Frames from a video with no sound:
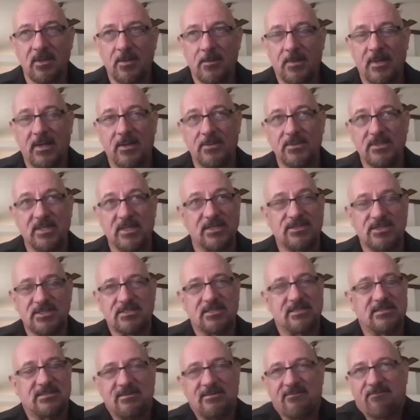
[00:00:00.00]
but it's
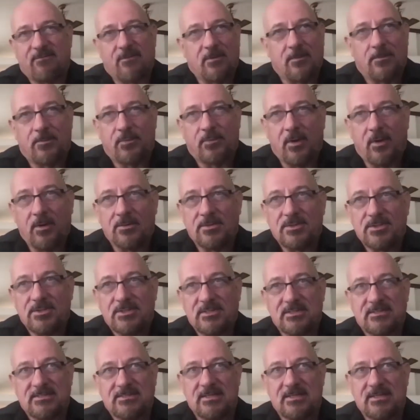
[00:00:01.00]
just a different approach
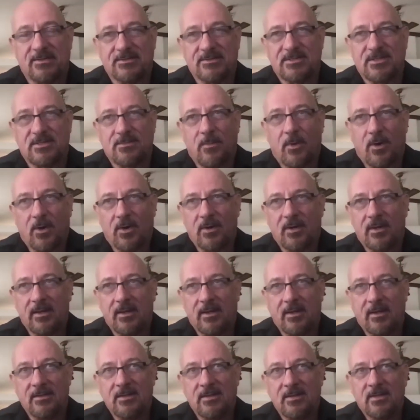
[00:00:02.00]
to sales and
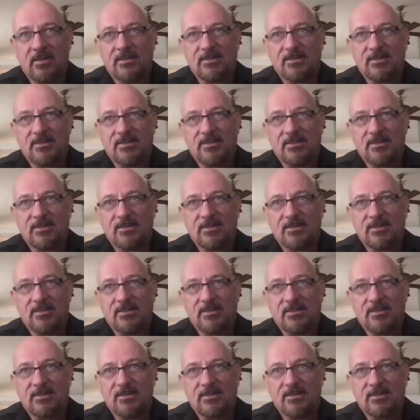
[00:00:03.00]
marketing.